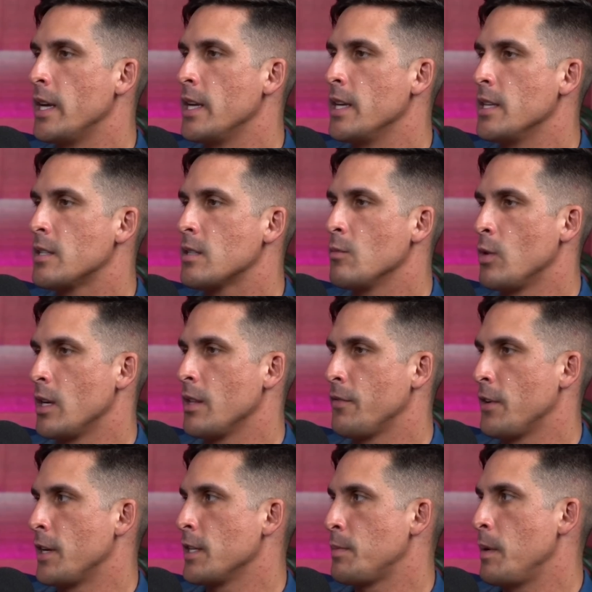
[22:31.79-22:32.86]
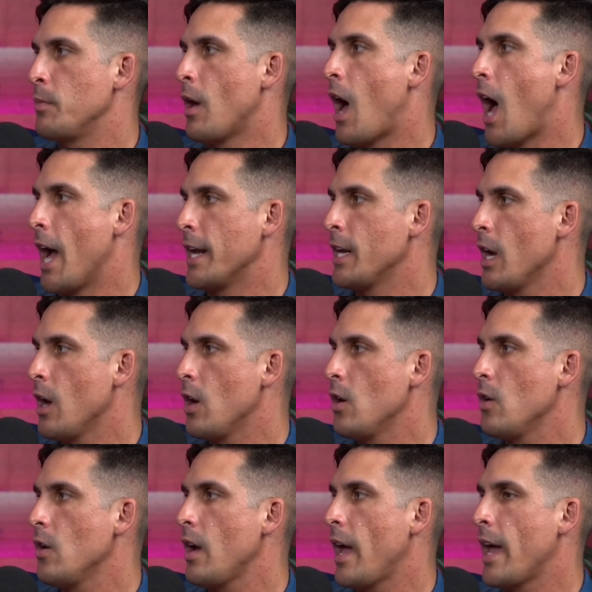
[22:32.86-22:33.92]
is one of the funniest people I know